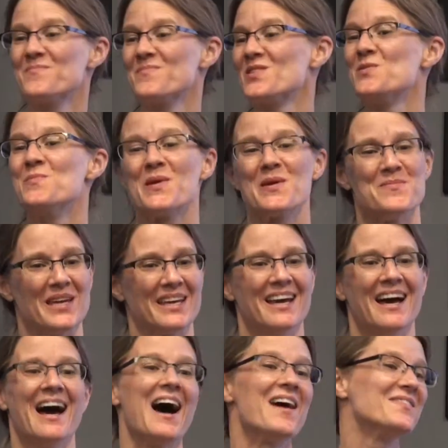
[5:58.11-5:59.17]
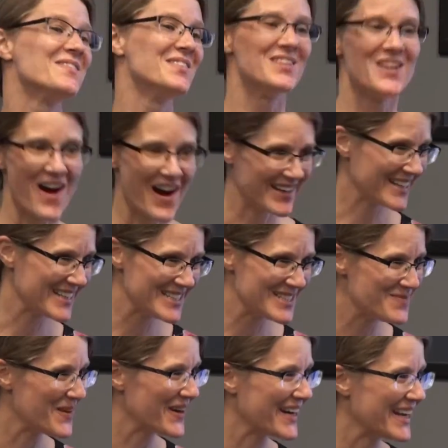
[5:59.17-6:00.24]
you maybe have not
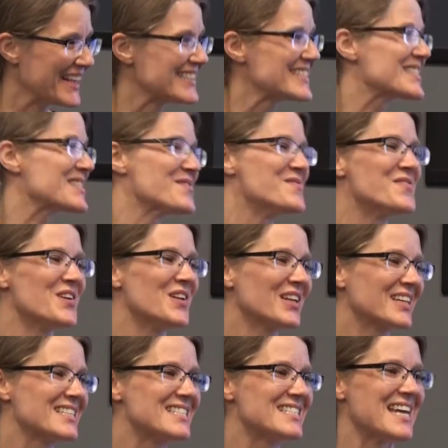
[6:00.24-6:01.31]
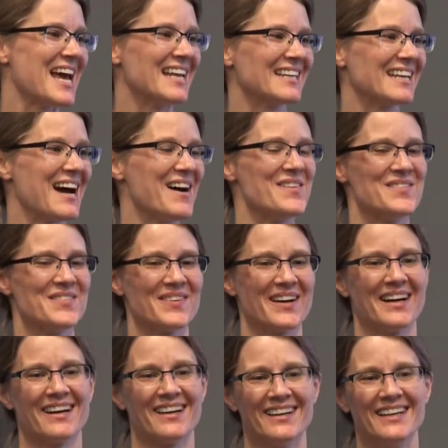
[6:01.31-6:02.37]
experienced the full extent of
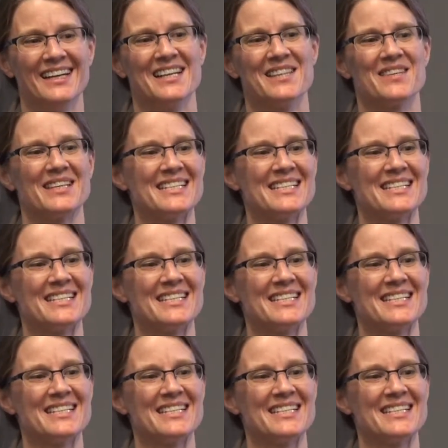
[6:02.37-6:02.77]
the